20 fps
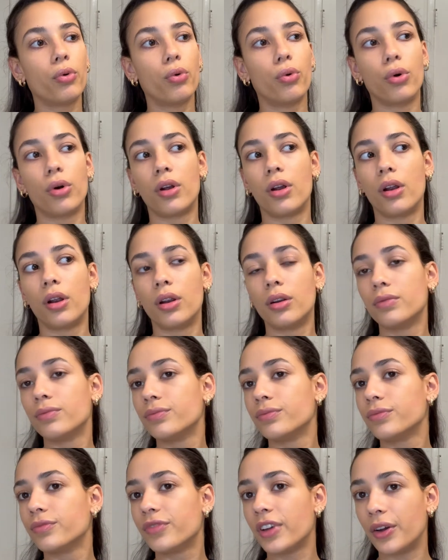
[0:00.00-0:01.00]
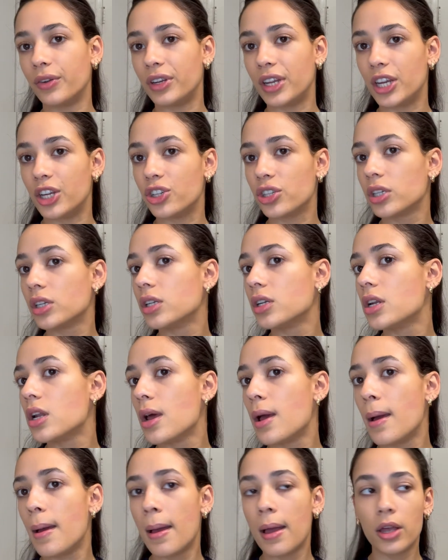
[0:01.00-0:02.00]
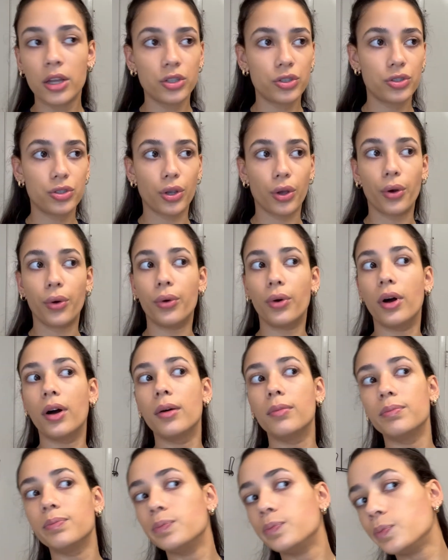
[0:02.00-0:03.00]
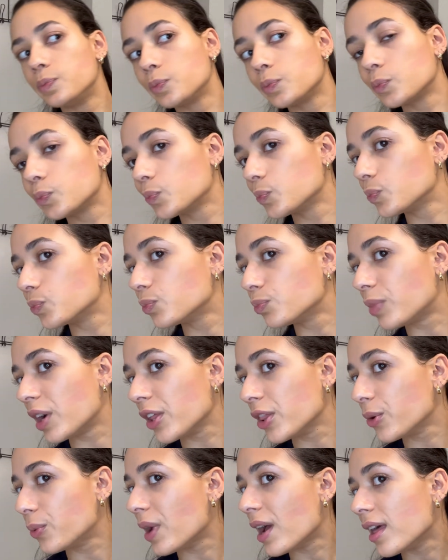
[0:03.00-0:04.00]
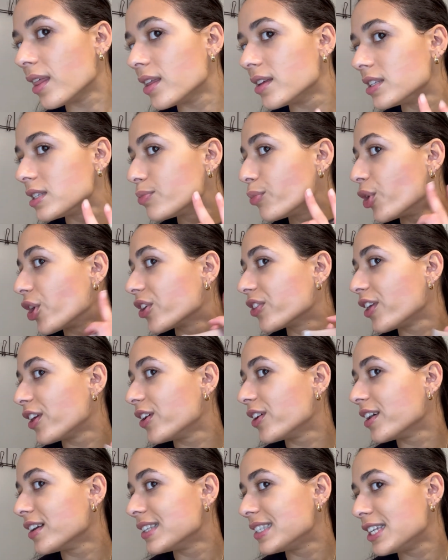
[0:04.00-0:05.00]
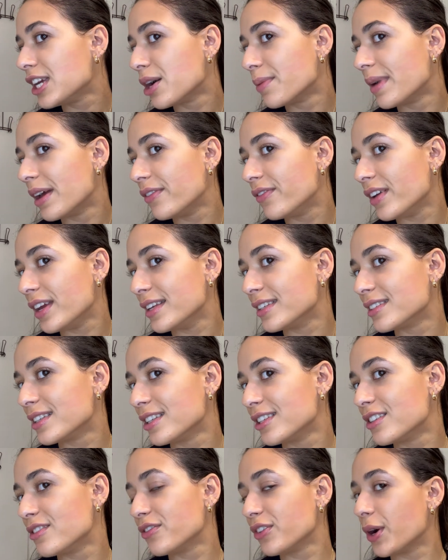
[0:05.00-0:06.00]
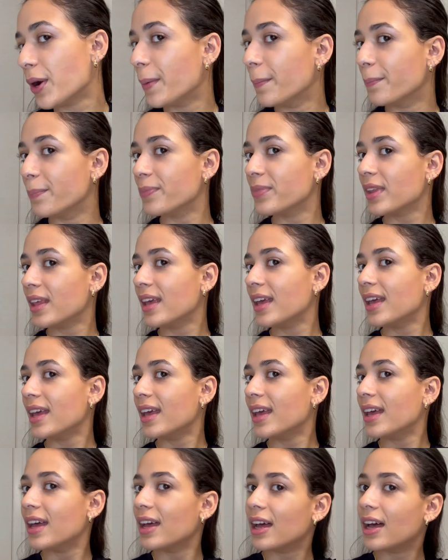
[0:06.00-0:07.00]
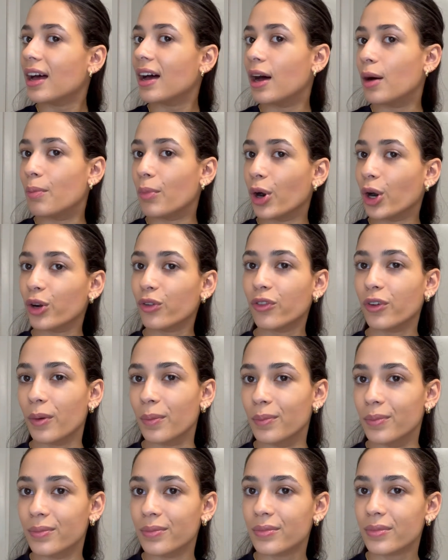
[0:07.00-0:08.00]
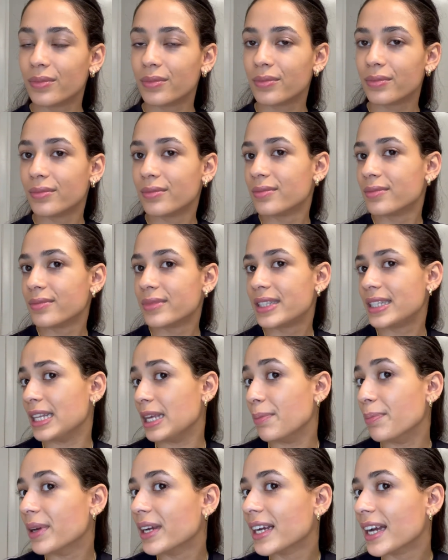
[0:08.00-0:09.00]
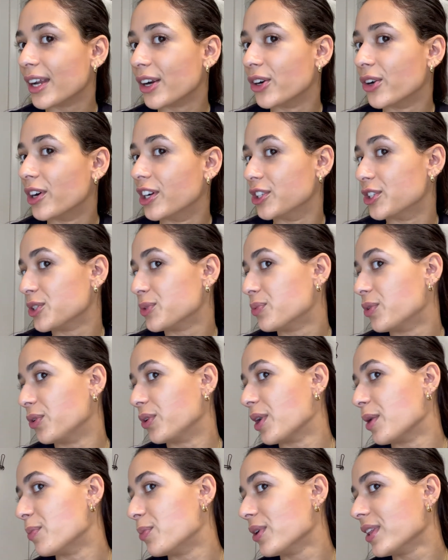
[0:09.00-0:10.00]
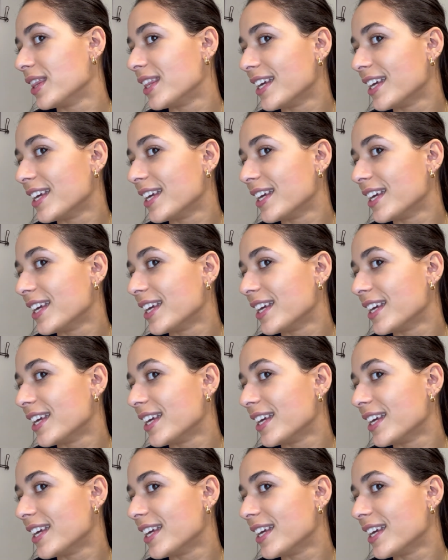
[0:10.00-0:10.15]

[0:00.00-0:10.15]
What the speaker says: or foundation. So, by the way, this mark that you guys see on my face is from a mark from sleeping. I don't know, I just woke up with